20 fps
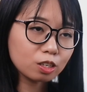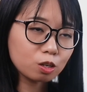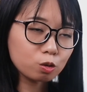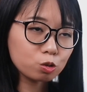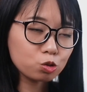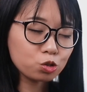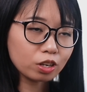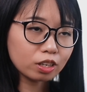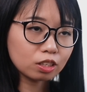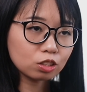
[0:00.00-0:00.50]

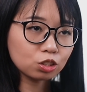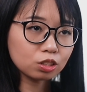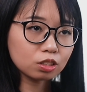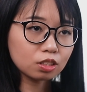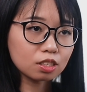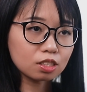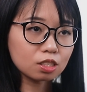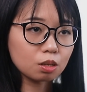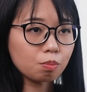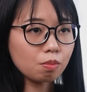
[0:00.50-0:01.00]
negotiation
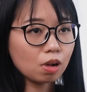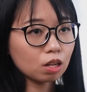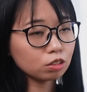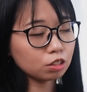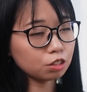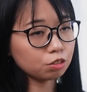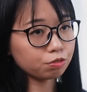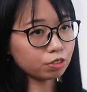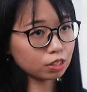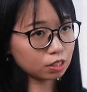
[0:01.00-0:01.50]
is a
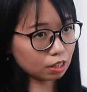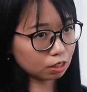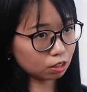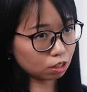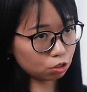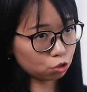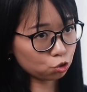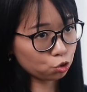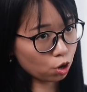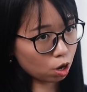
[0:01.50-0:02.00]

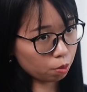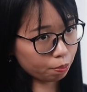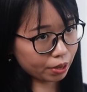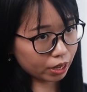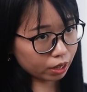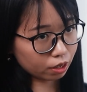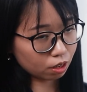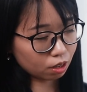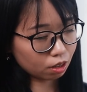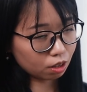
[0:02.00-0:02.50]
multifaceted
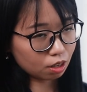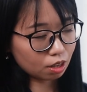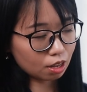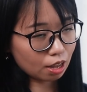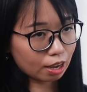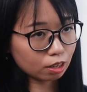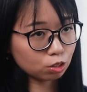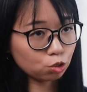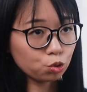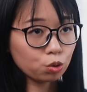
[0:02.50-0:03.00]
topic,
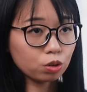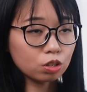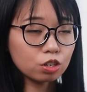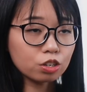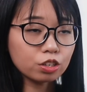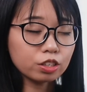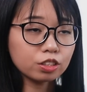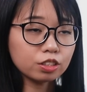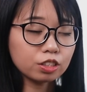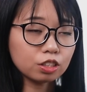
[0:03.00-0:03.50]
and your
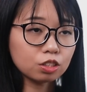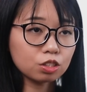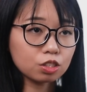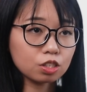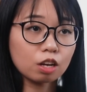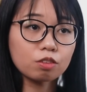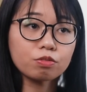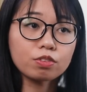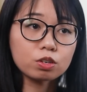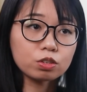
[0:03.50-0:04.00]
learning needs
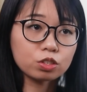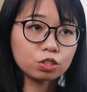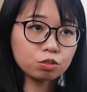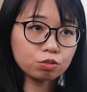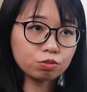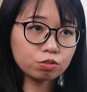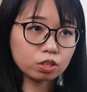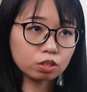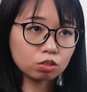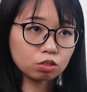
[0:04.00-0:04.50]
are very
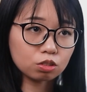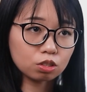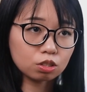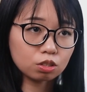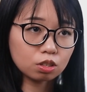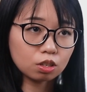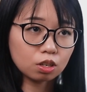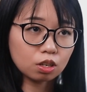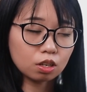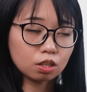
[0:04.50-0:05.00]
different.
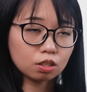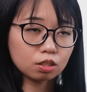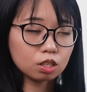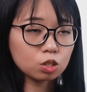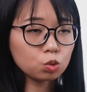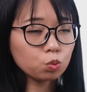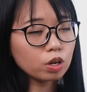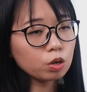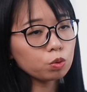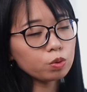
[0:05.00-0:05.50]

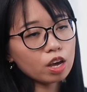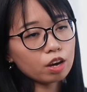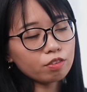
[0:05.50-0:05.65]
That's why we